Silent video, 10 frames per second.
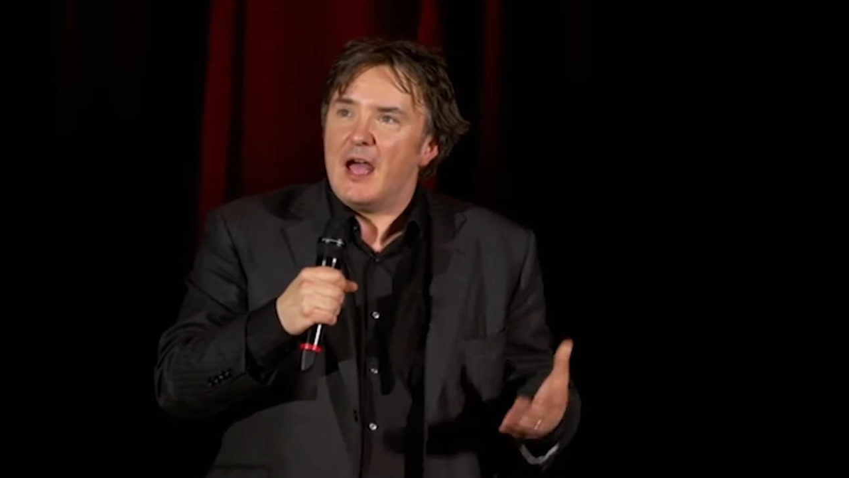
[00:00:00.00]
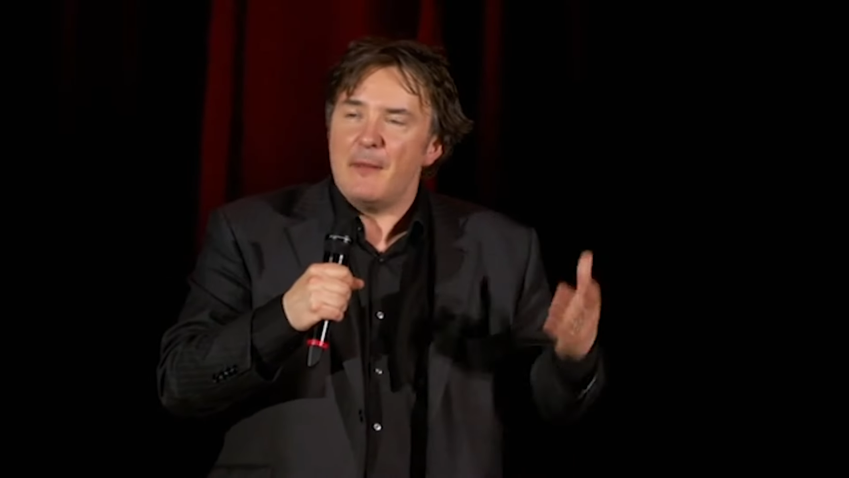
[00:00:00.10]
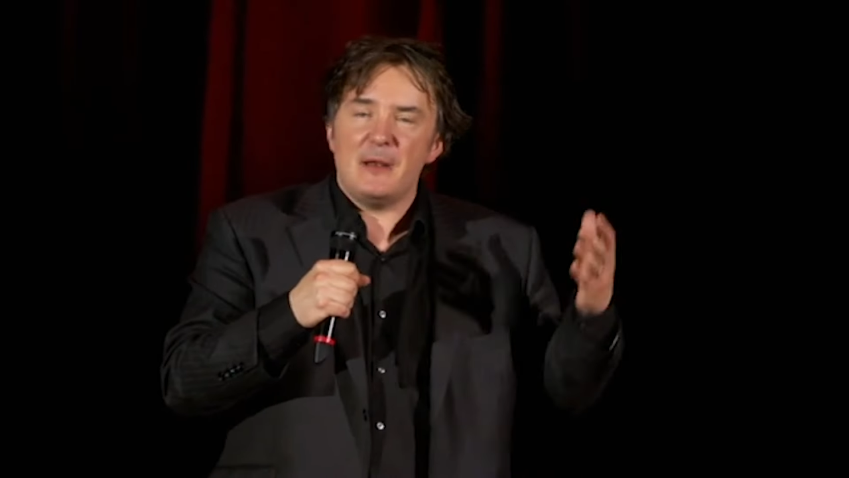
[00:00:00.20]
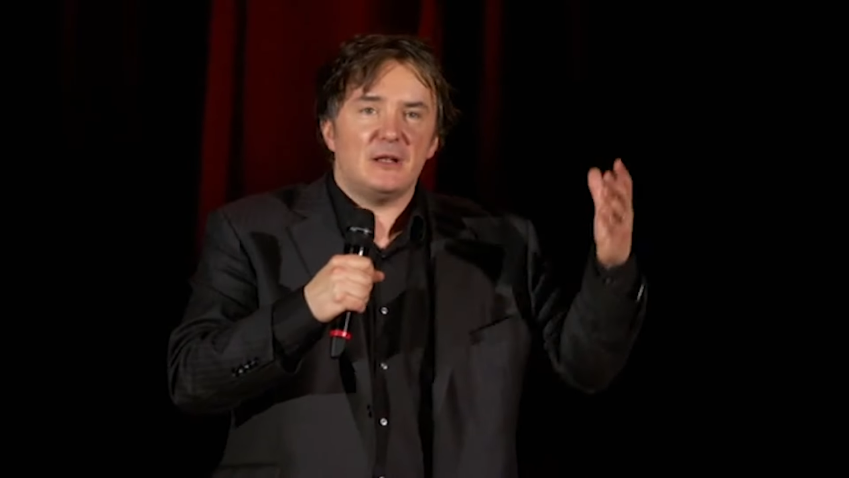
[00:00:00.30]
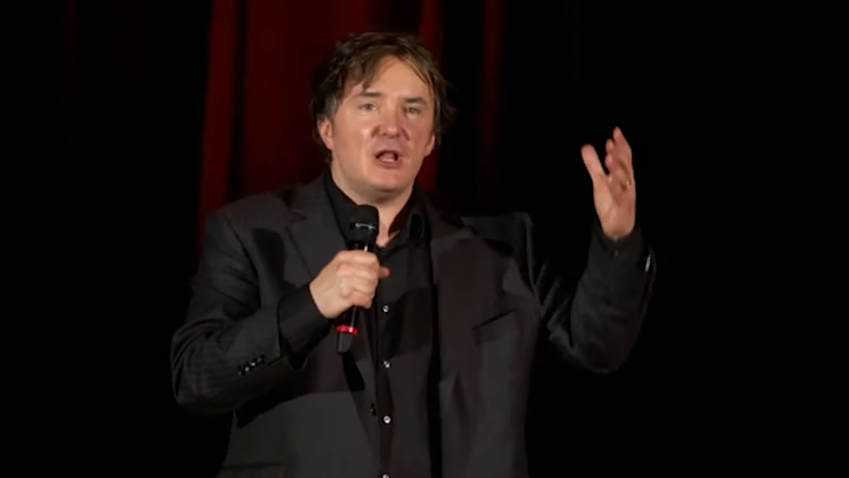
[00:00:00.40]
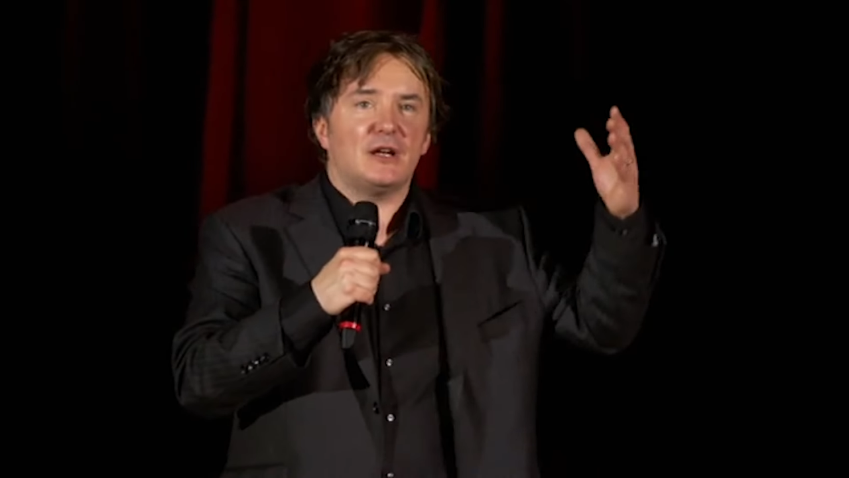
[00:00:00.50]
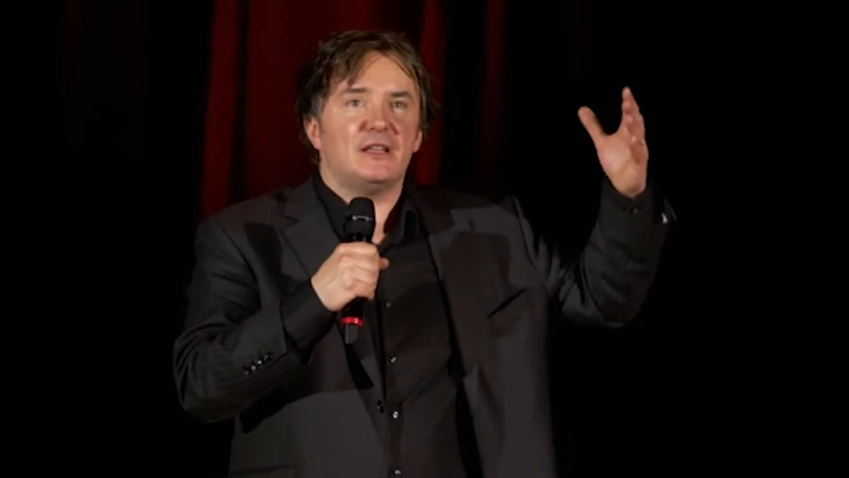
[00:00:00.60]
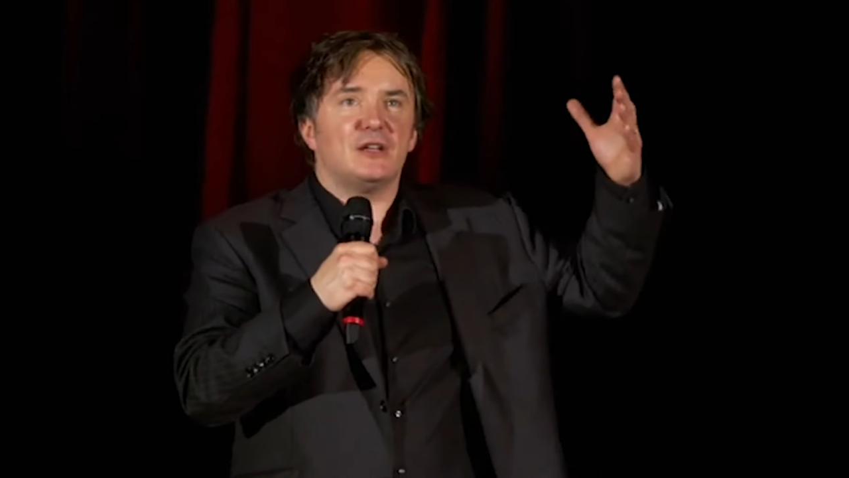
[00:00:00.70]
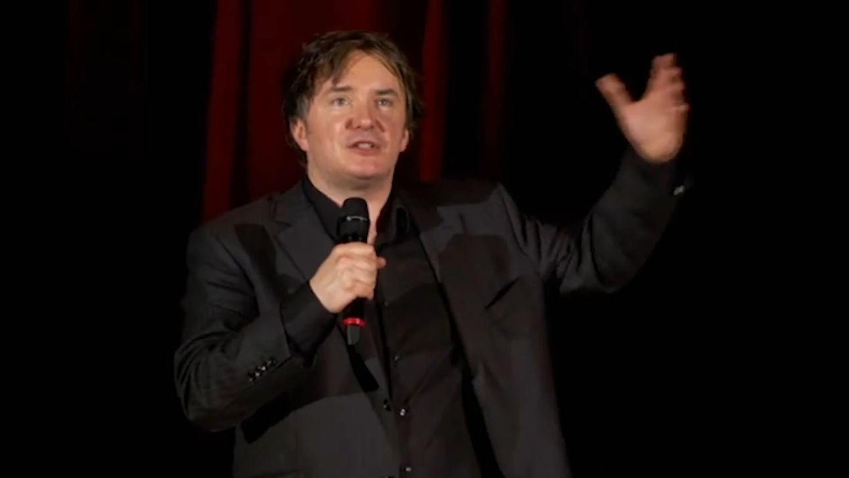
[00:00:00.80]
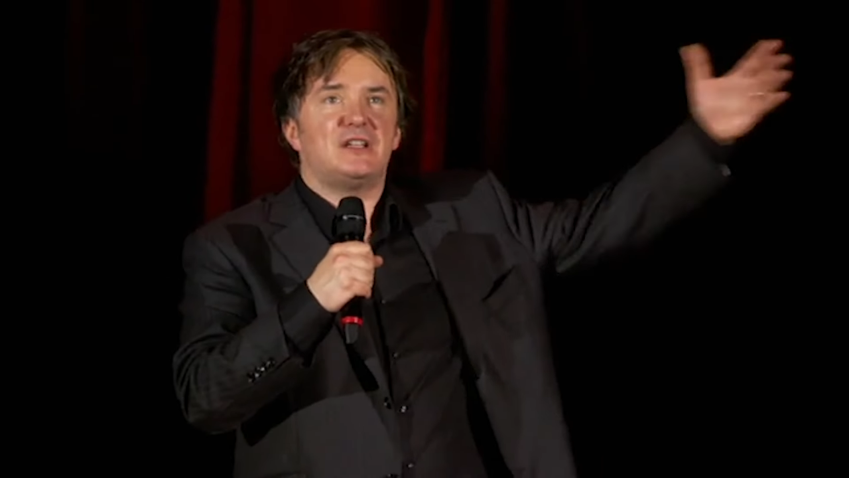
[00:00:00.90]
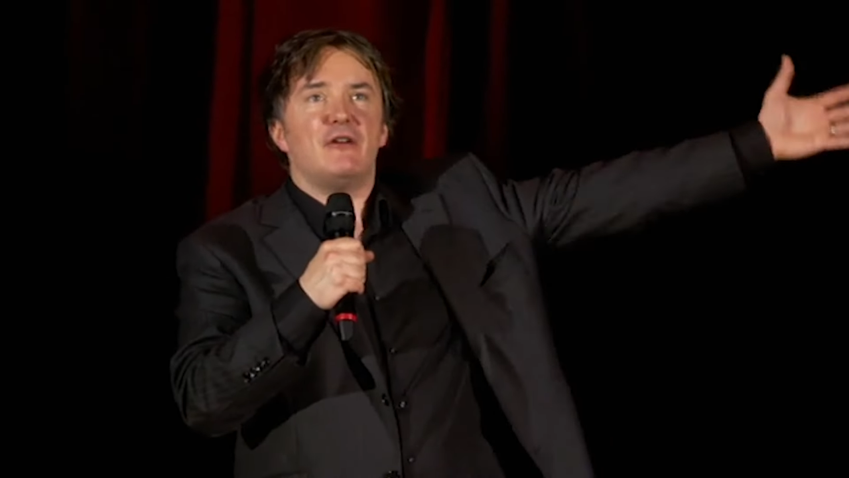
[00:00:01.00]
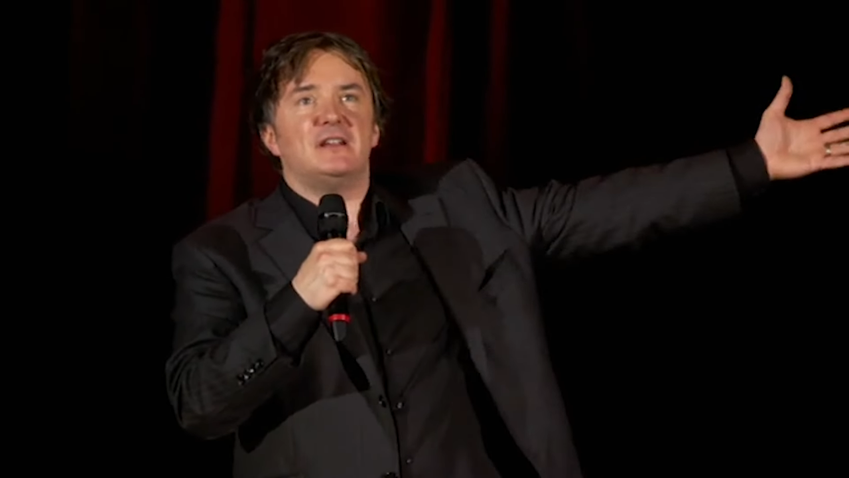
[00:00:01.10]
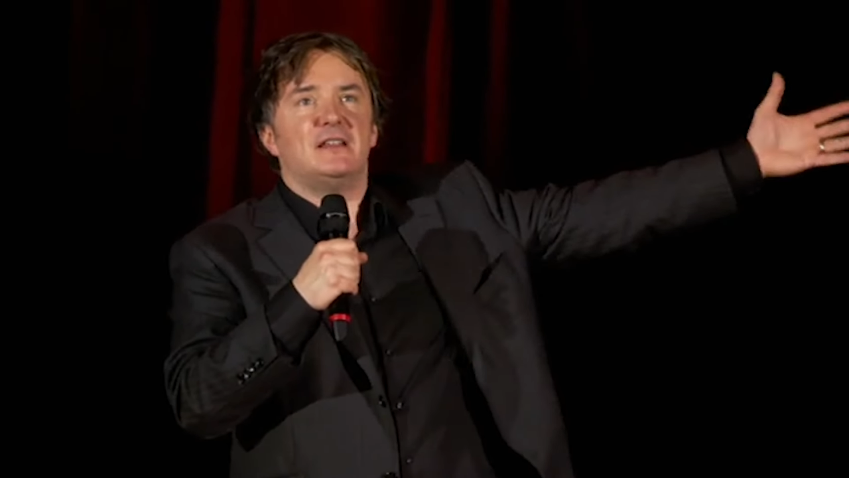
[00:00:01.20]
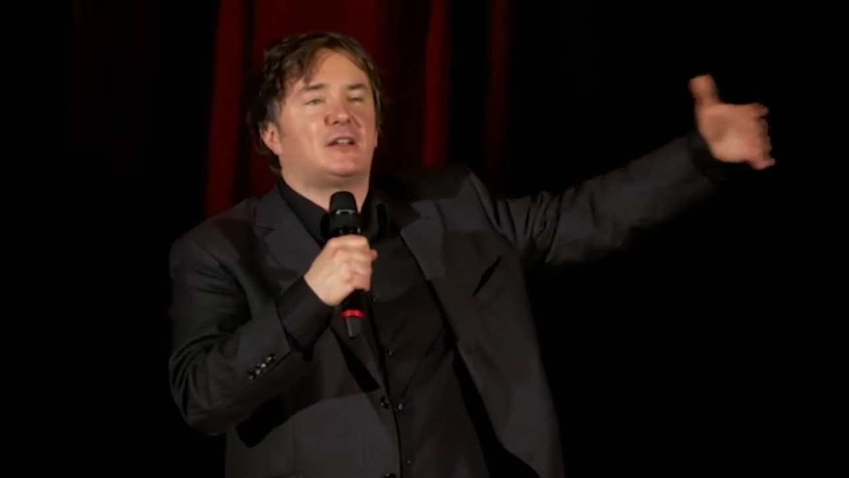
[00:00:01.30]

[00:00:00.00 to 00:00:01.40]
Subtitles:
I mean, look at the austerity,